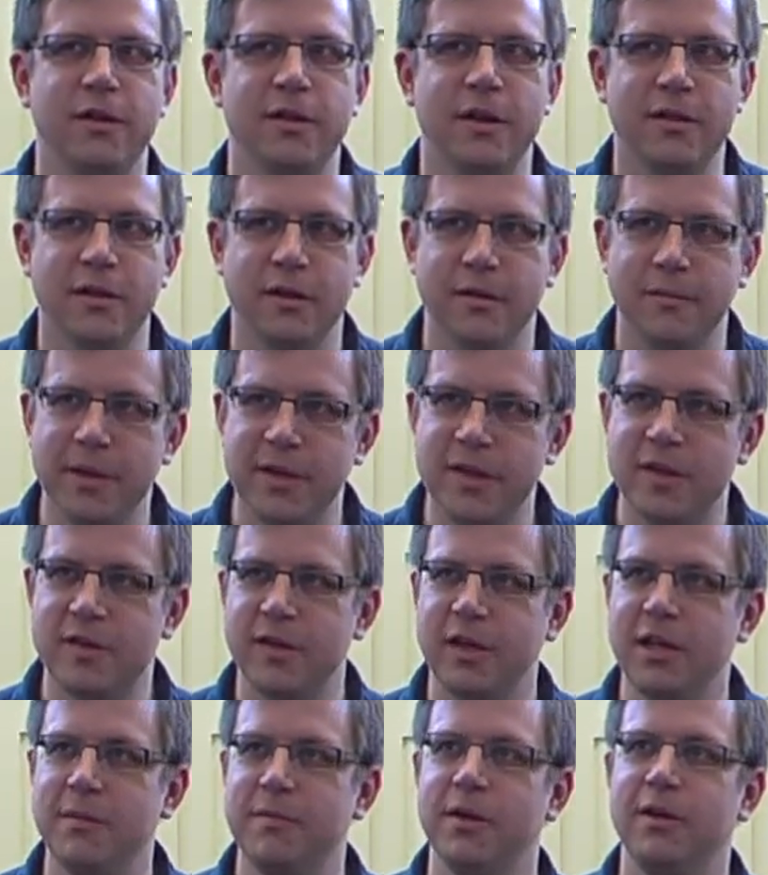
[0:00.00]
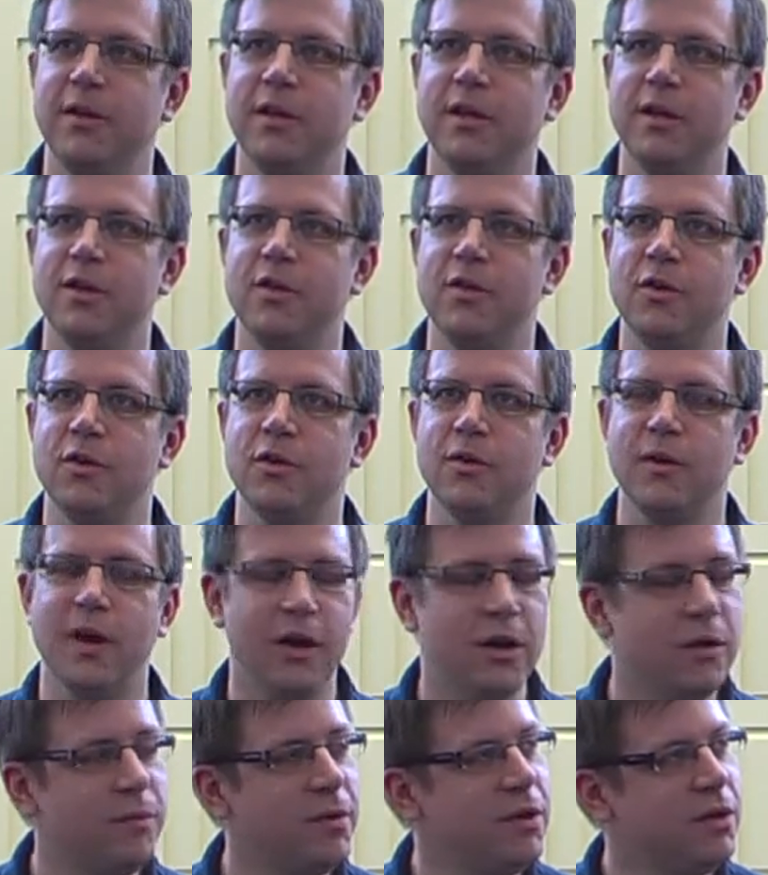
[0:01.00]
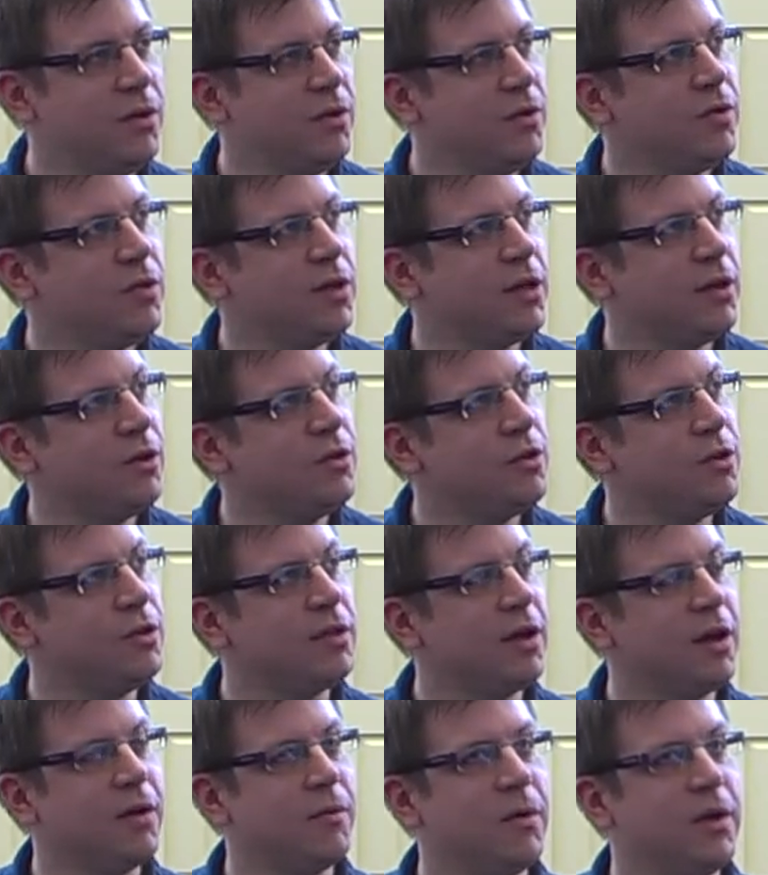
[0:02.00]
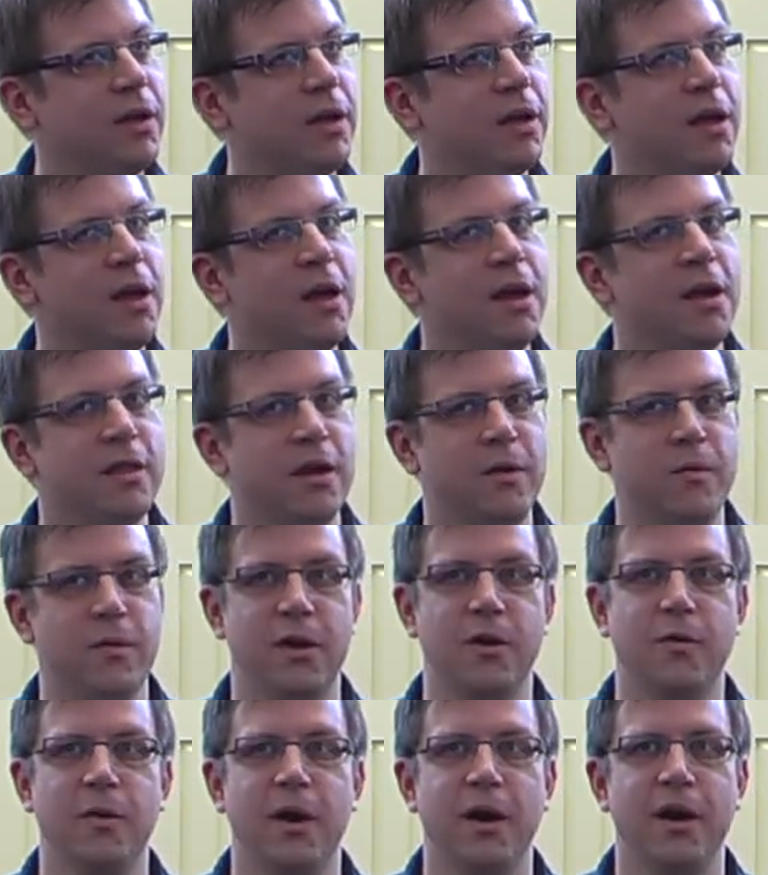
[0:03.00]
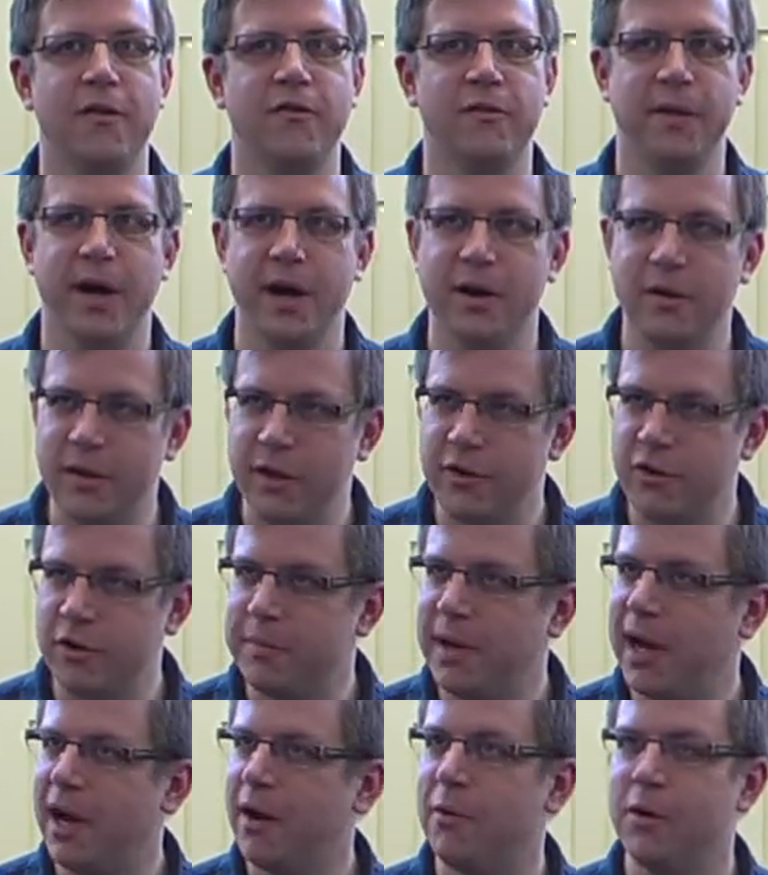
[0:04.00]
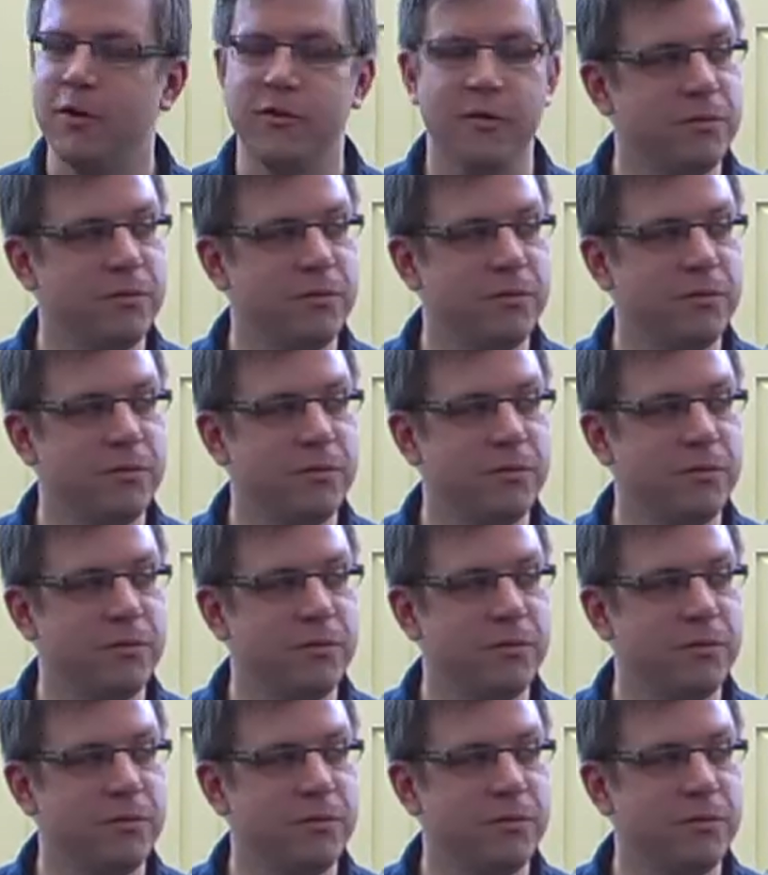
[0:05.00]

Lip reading: So that's a big sustainability issue. So how do we use the energy that we acquire from hydroelectric power,